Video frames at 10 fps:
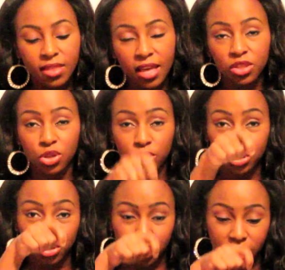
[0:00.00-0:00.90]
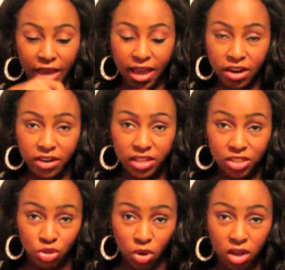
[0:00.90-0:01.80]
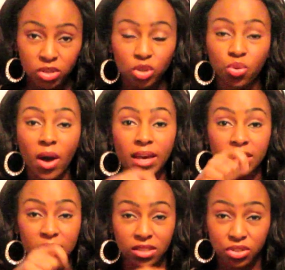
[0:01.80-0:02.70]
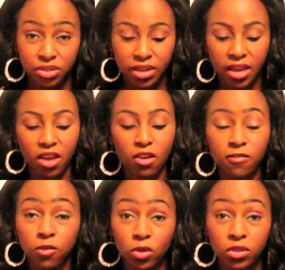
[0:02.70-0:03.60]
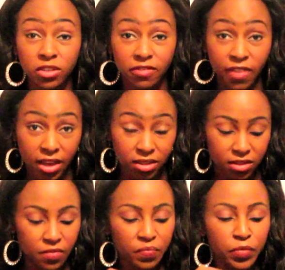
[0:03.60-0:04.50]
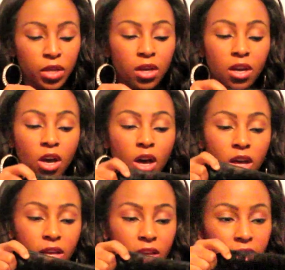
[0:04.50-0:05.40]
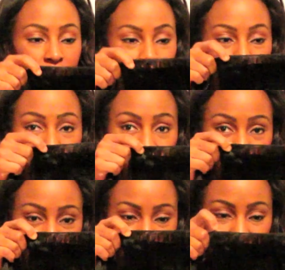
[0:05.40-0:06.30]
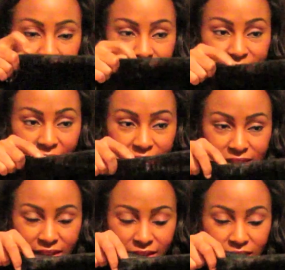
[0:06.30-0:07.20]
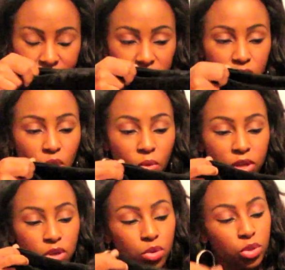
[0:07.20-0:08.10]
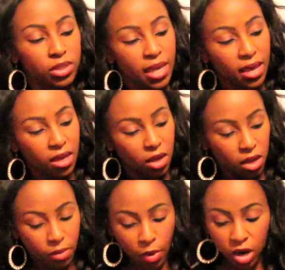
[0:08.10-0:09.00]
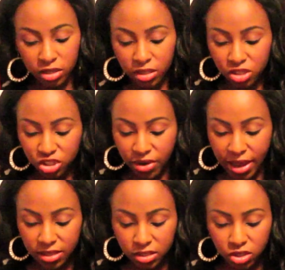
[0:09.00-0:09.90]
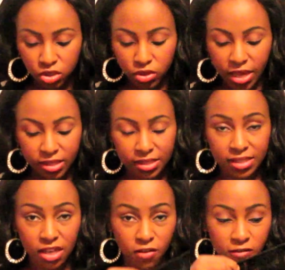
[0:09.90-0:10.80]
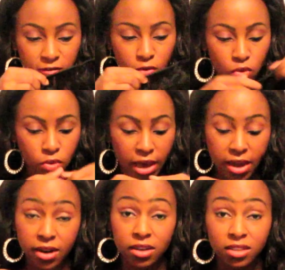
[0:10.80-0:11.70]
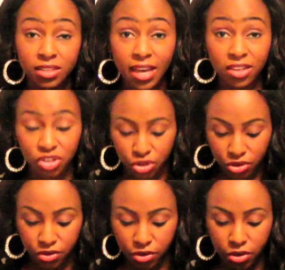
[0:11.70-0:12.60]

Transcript: that the hair is drawn twice to create a fuller effect, which looks exactly like this. So when you take apart the strands, you get to see a full hair texture.